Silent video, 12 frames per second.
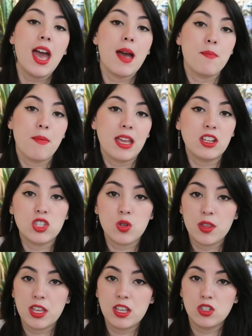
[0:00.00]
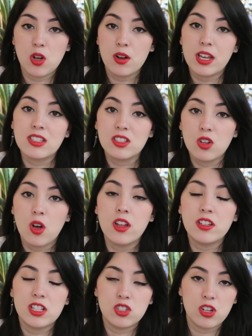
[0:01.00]
and make sure that your dog is
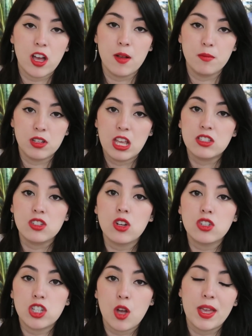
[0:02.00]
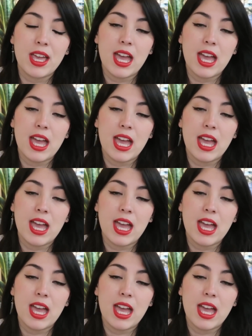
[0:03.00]
not showing